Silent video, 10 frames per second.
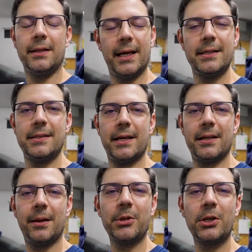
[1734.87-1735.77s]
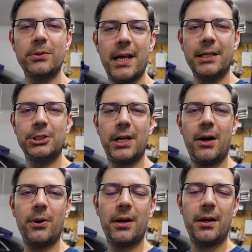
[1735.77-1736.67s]
And that is it. I'm gonna go take a
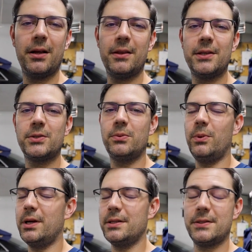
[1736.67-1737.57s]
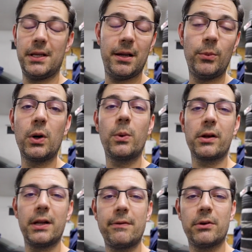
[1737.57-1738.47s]
shower. This was more
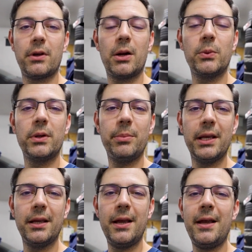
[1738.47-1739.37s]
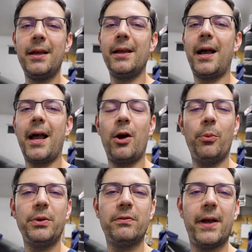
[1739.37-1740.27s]
work than I ever thought it would be. I
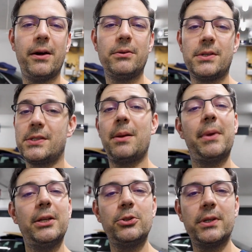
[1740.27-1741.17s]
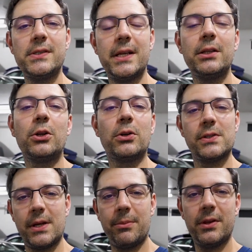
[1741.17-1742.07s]
hope you found some interest and
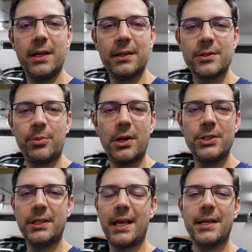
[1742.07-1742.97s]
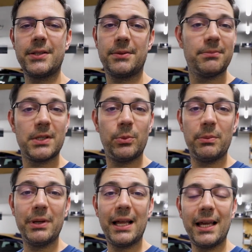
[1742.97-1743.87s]
learned something in this project, as
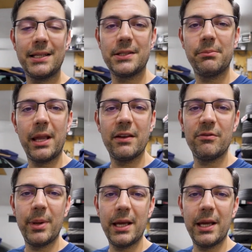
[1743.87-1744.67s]
somewhat benign as it may have